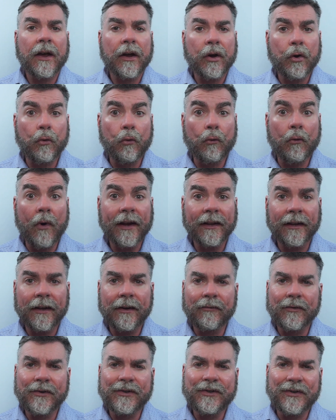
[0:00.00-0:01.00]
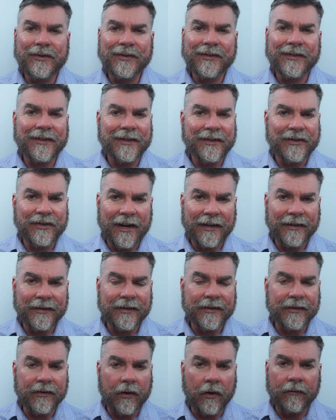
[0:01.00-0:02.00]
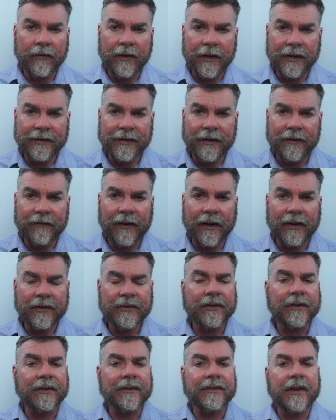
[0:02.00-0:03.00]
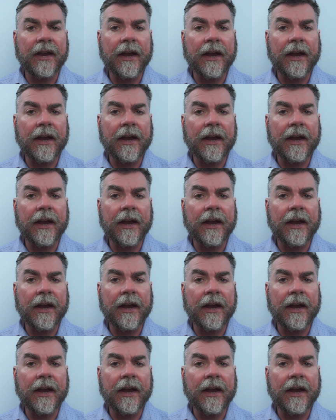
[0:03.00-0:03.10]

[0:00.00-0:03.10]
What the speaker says: greatly reduced the chances of these infections,